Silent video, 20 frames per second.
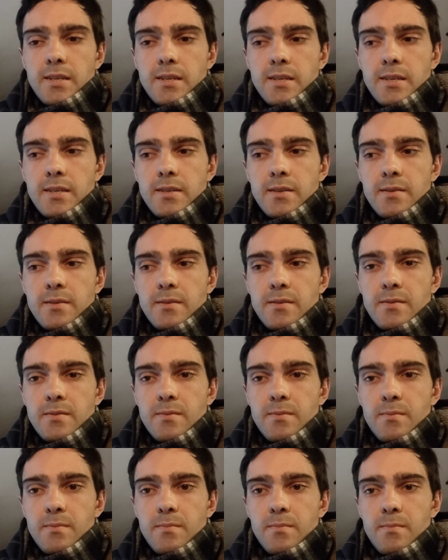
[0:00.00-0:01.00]

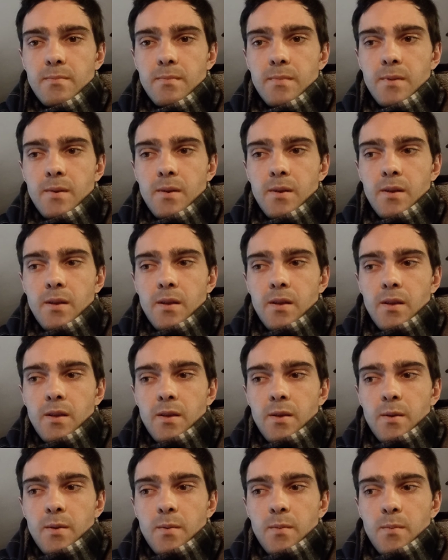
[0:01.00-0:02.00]

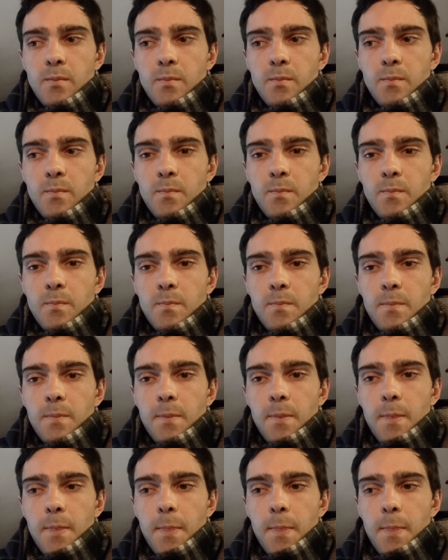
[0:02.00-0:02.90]
(no one is talking)